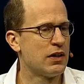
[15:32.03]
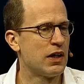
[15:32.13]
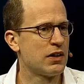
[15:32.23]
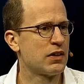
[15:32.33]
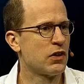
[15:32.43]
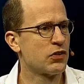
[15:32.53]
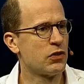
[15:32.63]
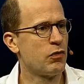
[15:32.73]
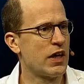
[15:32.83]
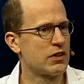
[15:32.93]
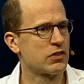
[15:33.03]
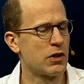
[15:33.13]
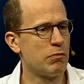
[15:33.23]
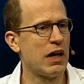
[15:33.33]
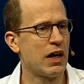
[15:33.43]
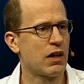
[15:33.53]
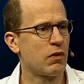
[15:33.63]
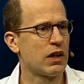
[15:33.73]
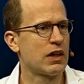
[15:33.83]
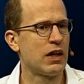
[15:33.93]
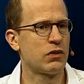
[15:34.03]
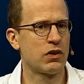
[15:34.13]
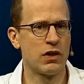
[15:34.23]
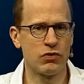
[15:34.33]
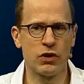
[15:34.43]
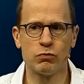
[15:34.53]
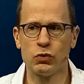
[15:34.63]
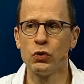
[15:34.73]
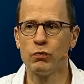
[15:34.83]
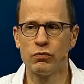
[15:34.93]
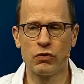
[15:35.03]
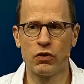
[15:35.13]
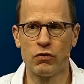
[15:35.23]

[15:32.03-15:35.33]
I, think those two factors combined right now to give some room for,